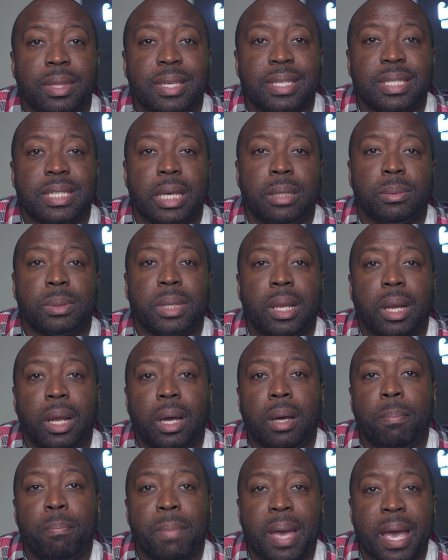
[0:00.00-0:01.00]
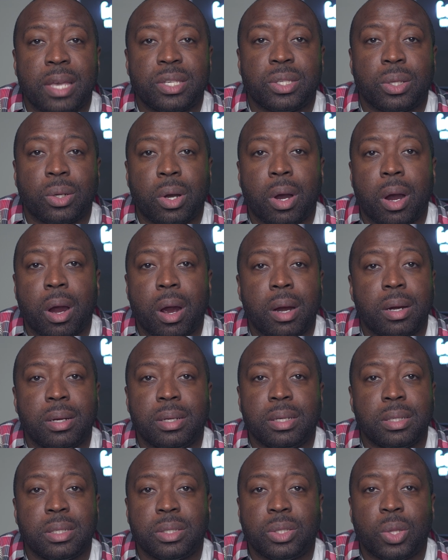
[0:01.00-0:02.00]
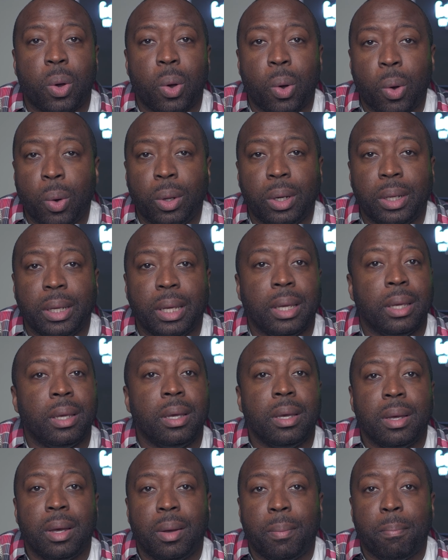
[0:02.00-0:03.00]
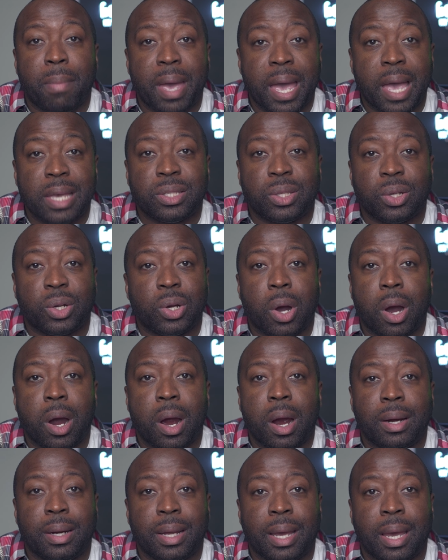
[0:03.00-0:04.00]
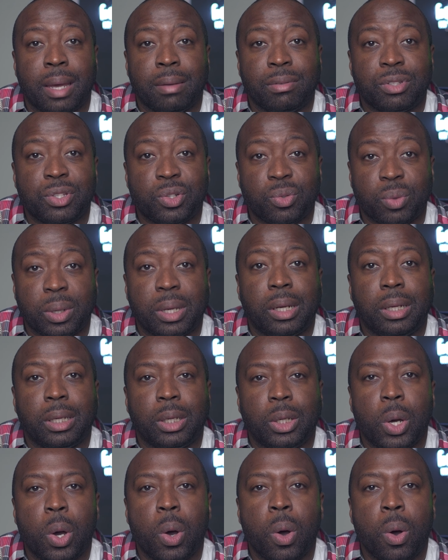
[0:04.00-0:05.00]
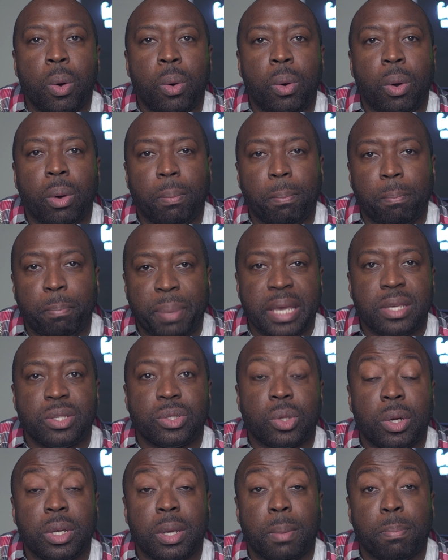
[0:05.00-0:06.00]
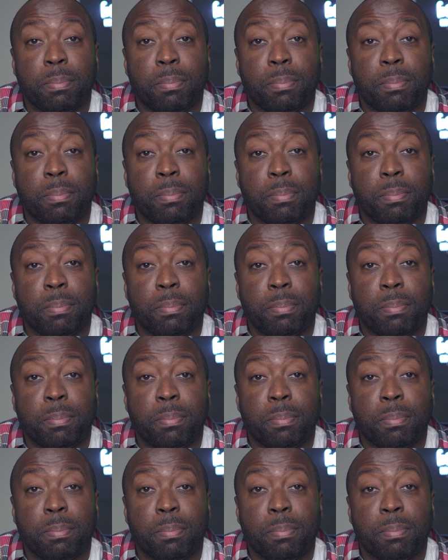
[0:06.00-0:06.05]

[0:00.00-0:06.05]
The Sam's Club MasterCard is the only MasterCard that strictly go based on your